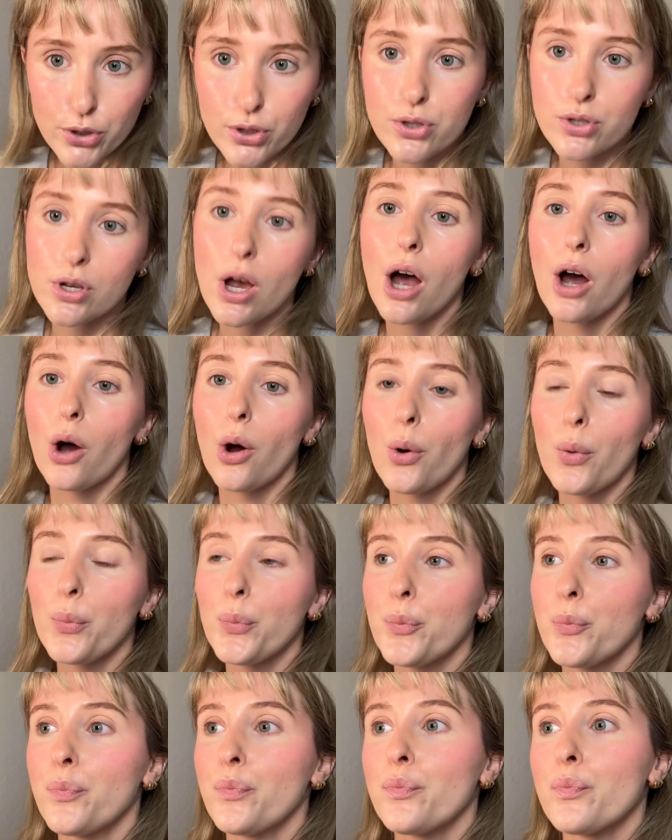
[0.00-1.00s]

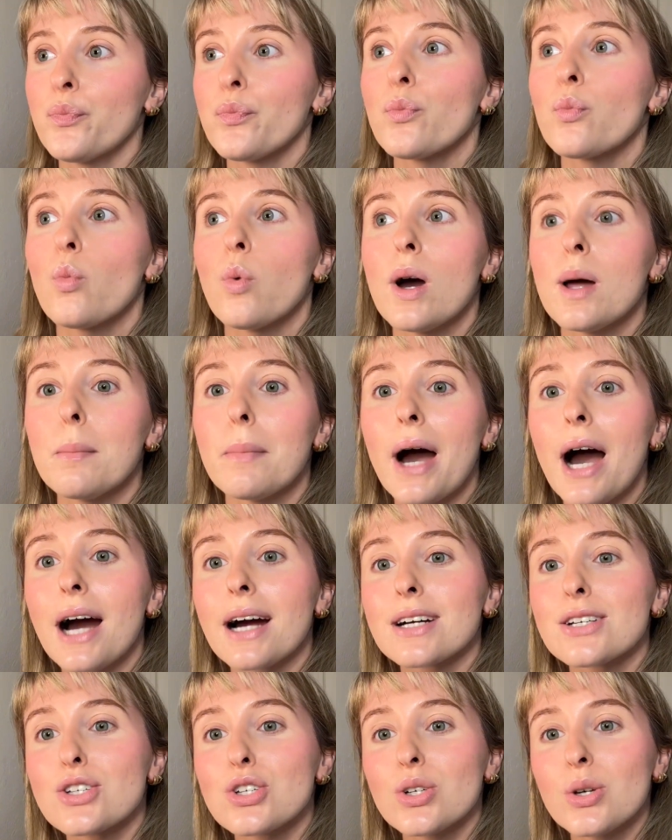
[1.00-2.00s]
So went
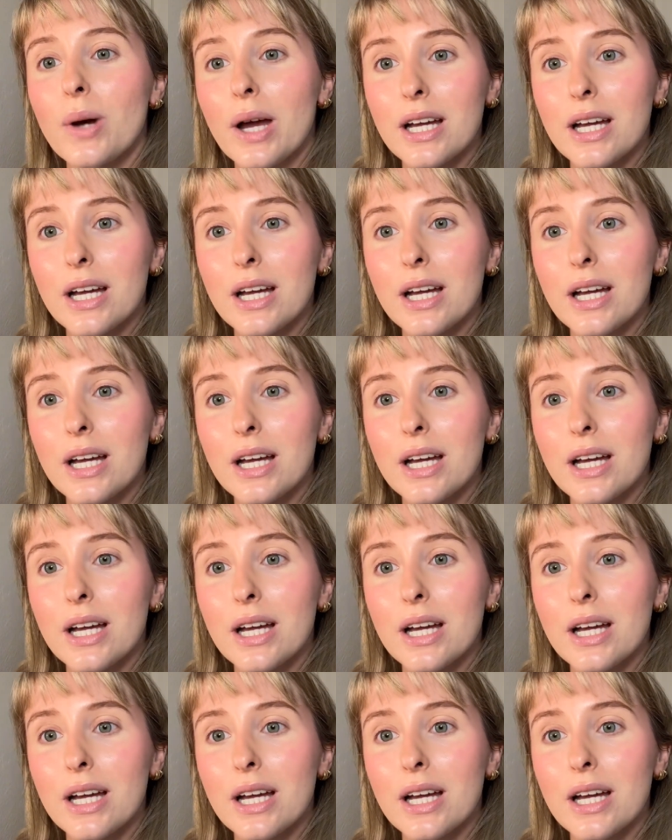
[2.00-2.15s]
back to